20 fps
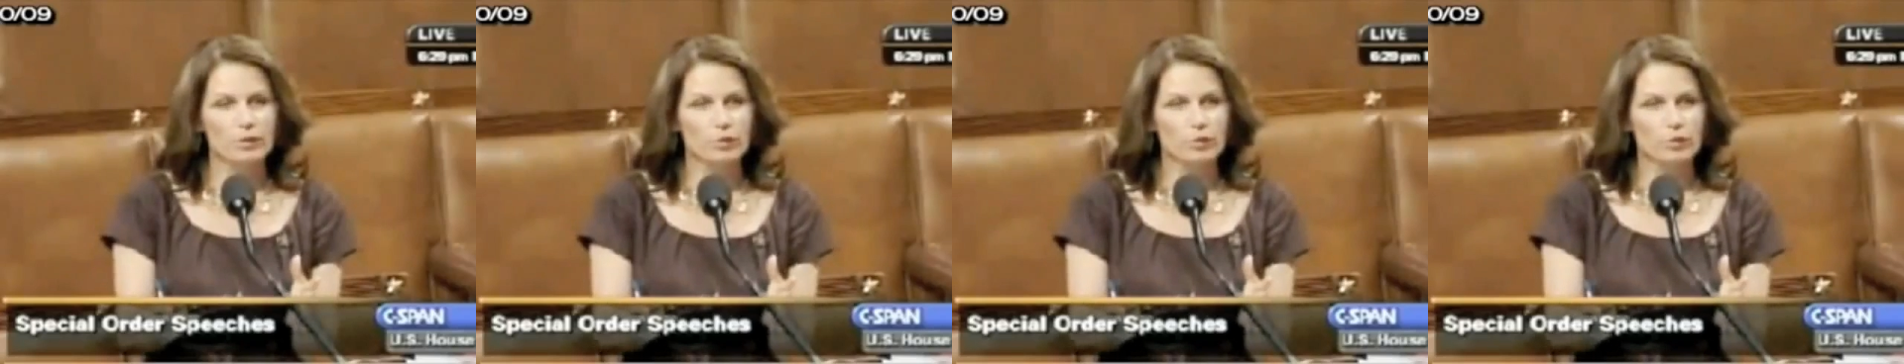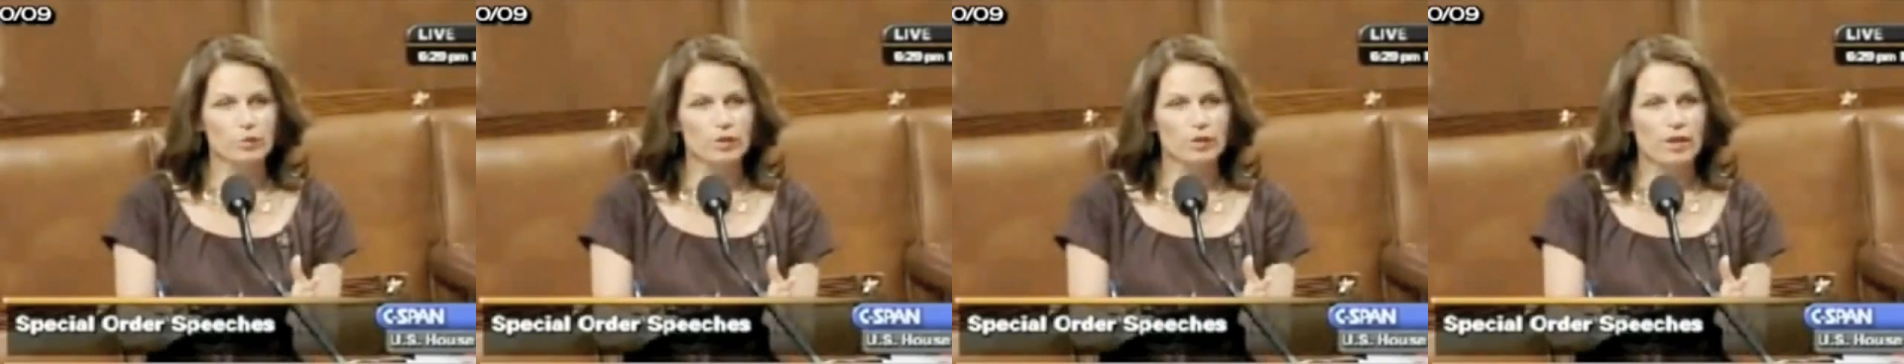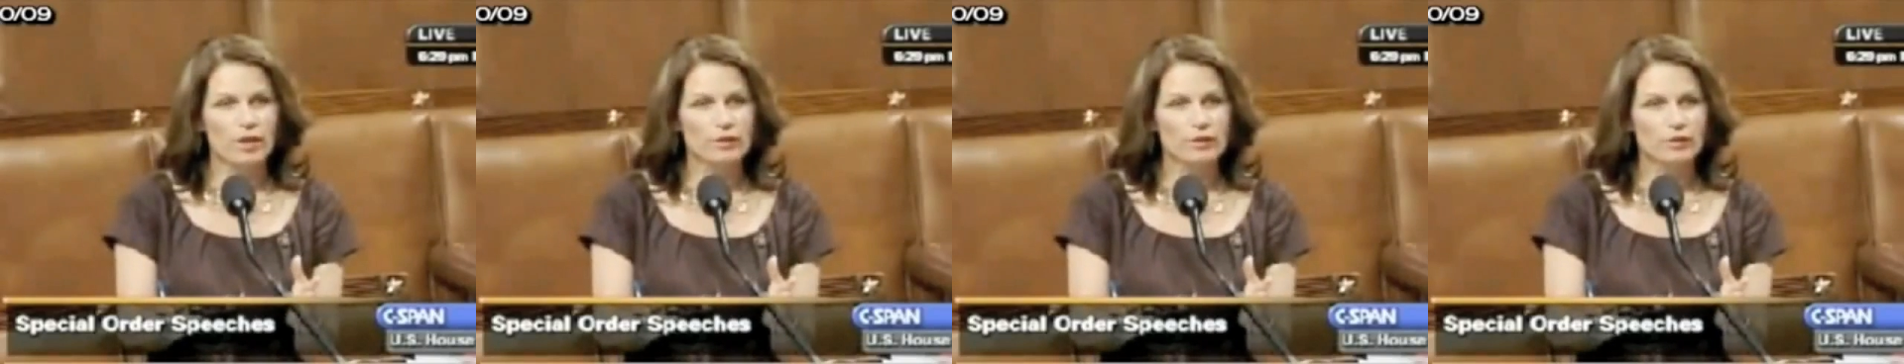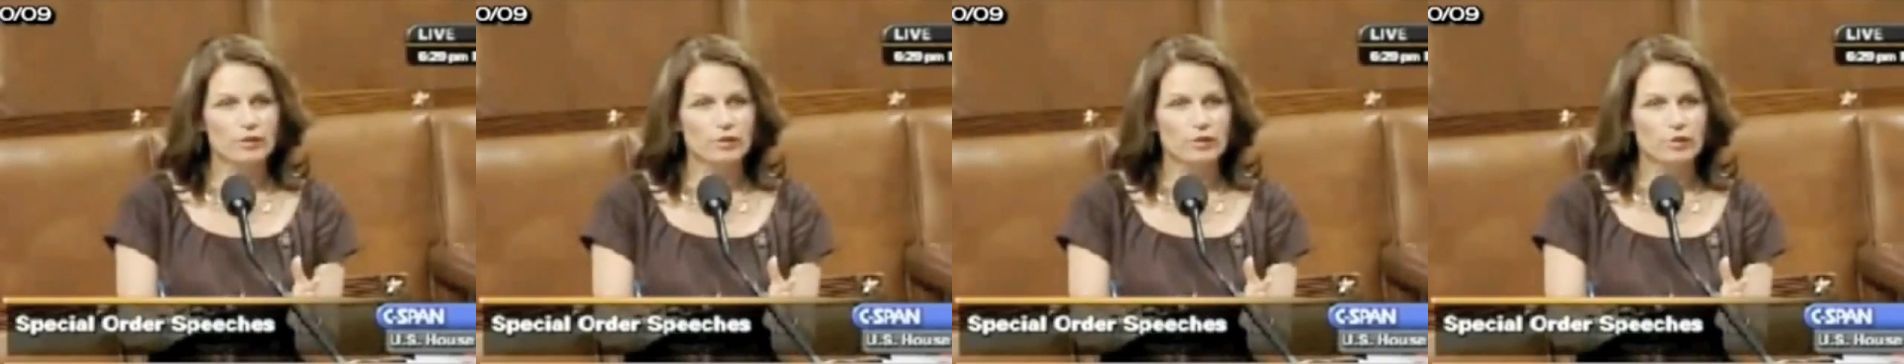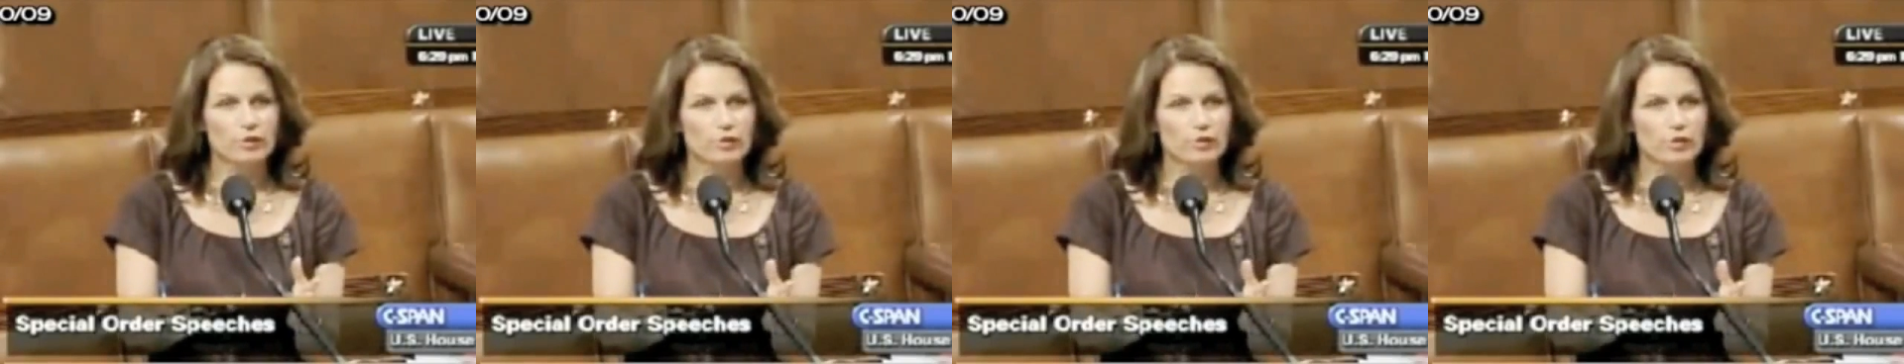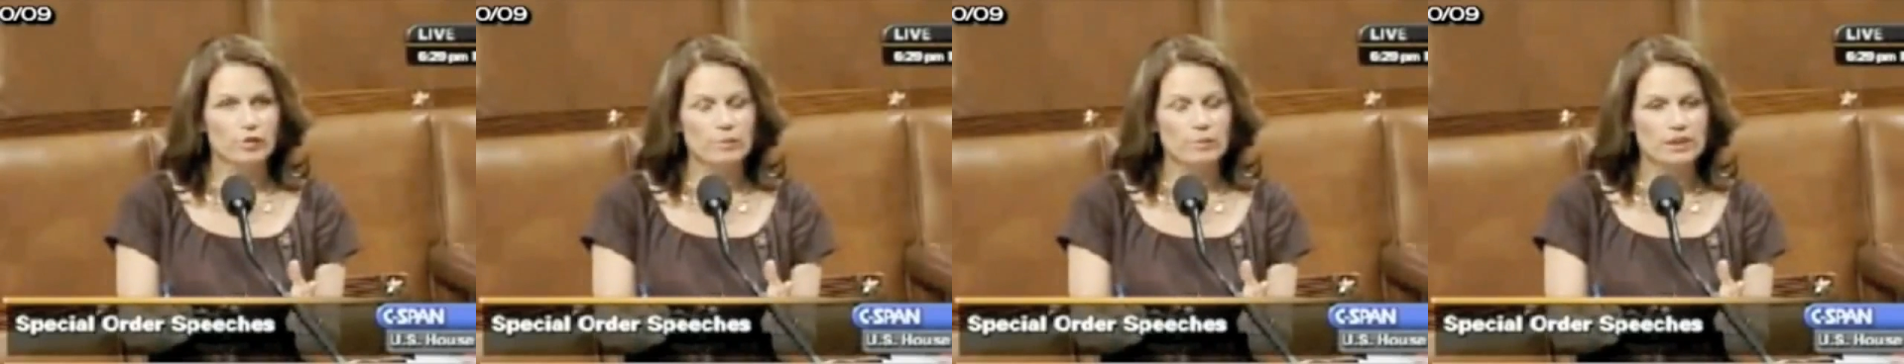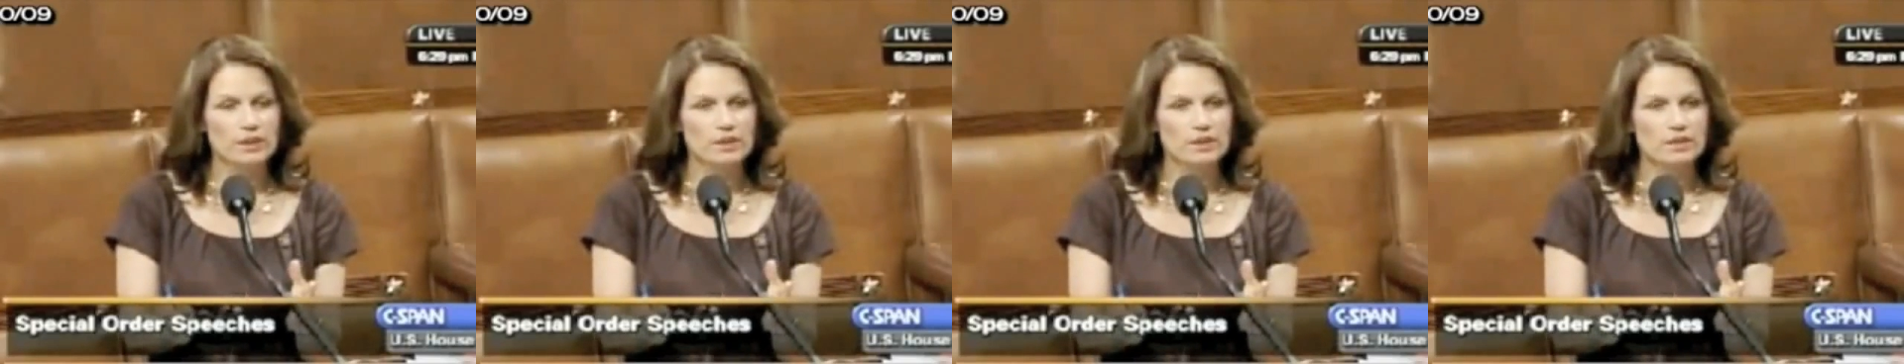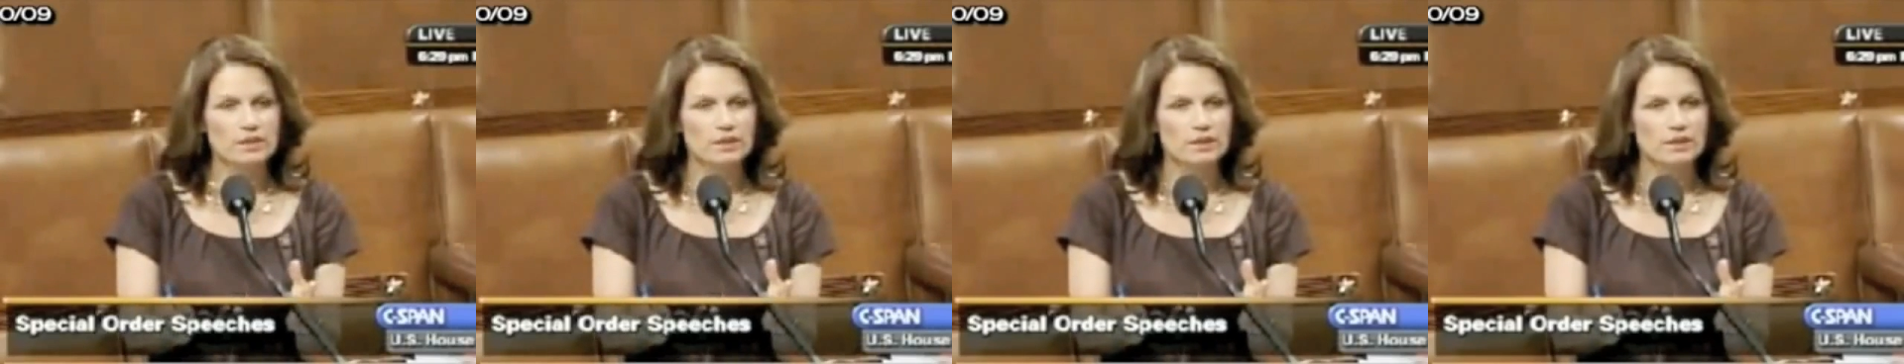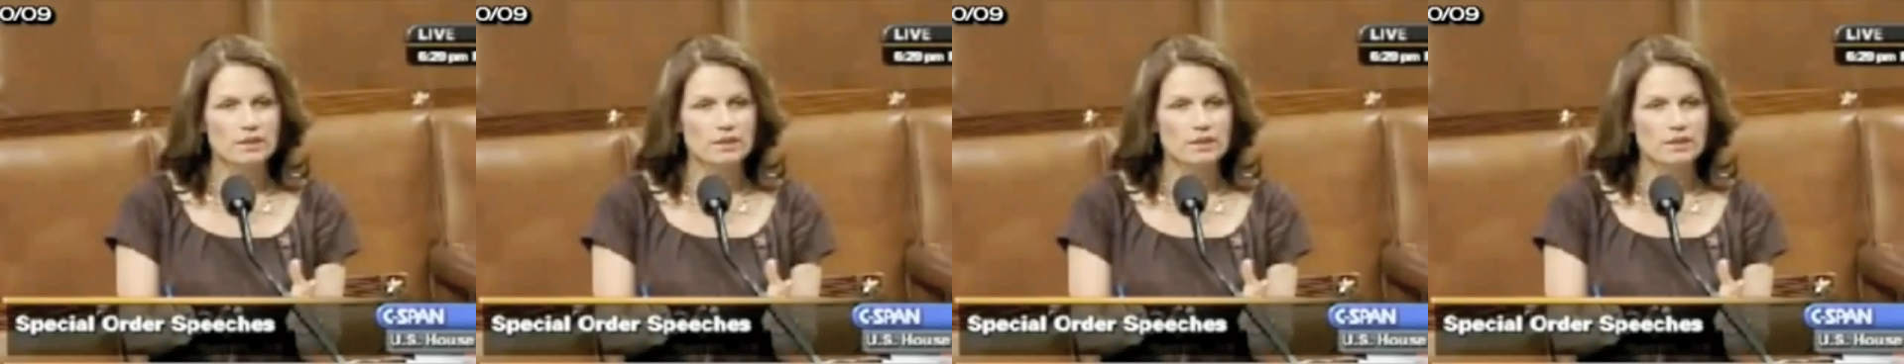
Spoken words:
work out their agreements